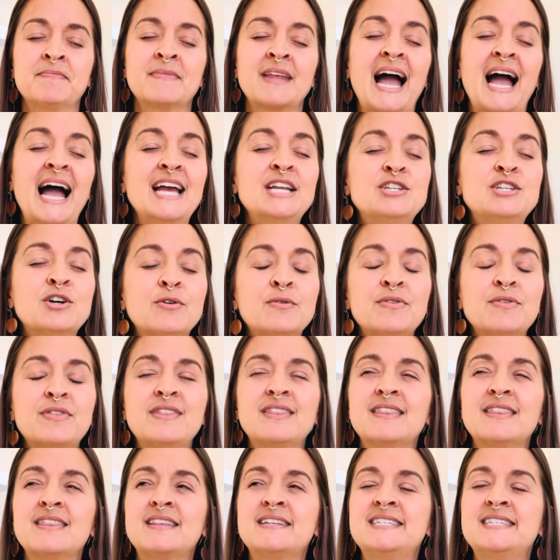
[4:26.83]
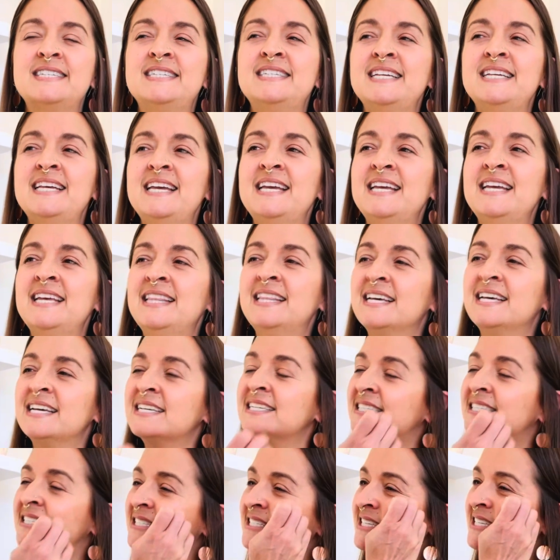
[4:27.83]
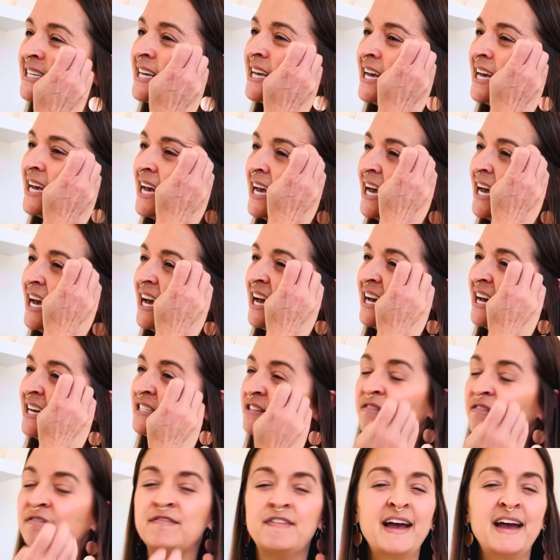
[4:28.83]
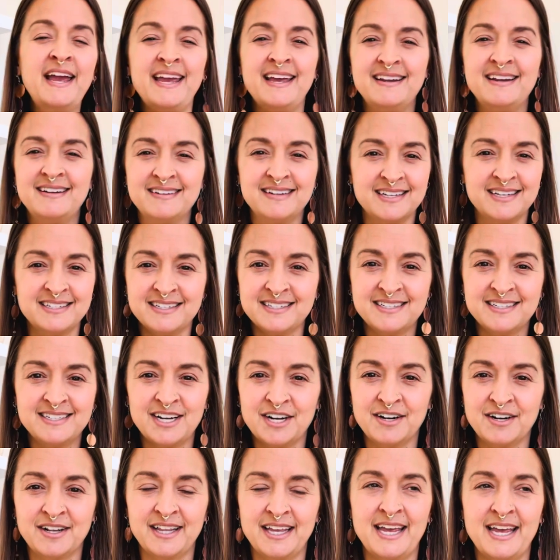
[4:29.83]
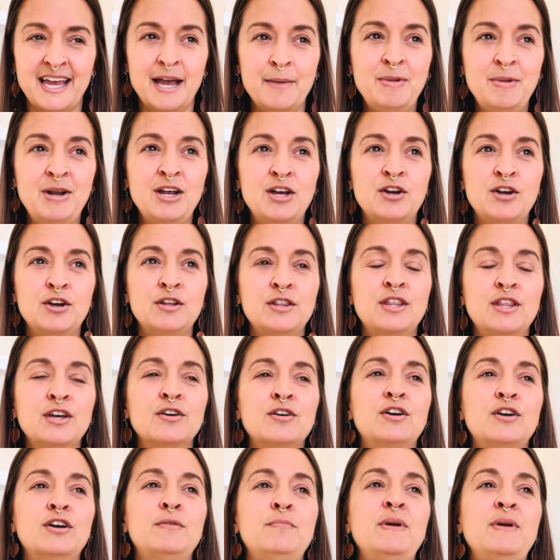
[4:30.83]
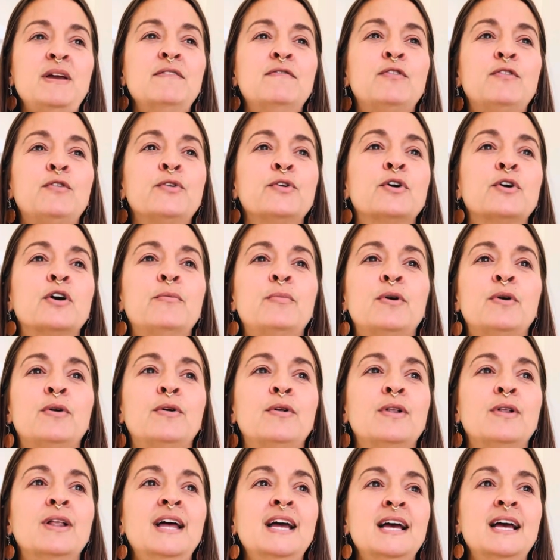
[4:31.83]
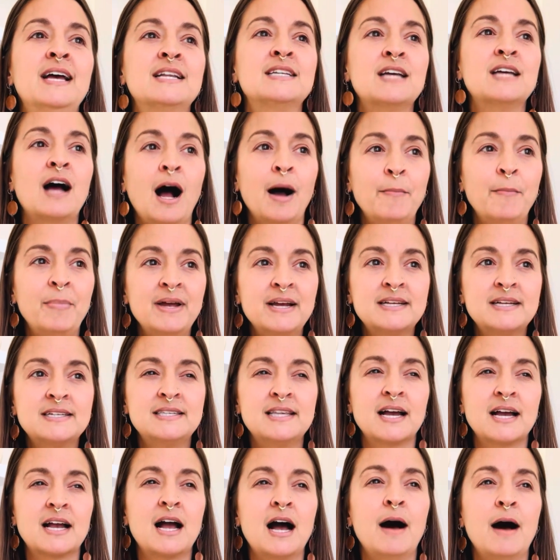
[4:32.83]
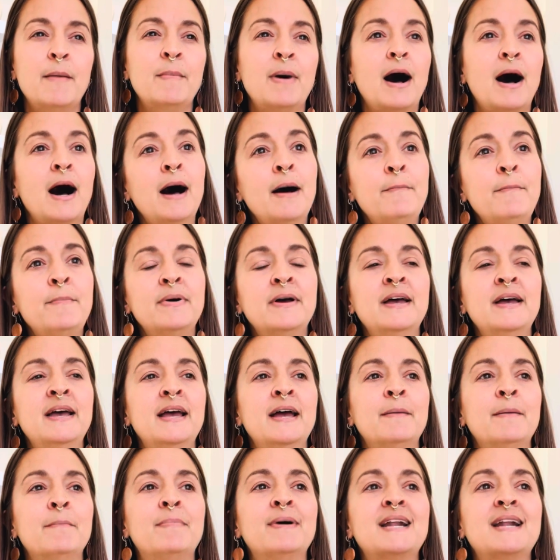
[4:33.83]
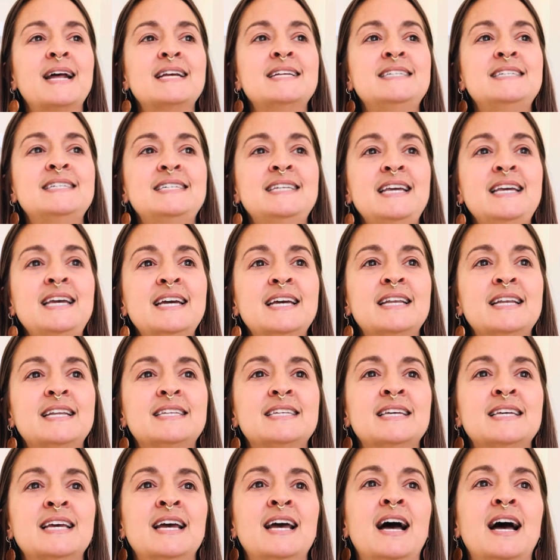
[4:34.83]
I don't see this as a fight necessarily. I mean, there could be vulnerable topics that come up, but I see it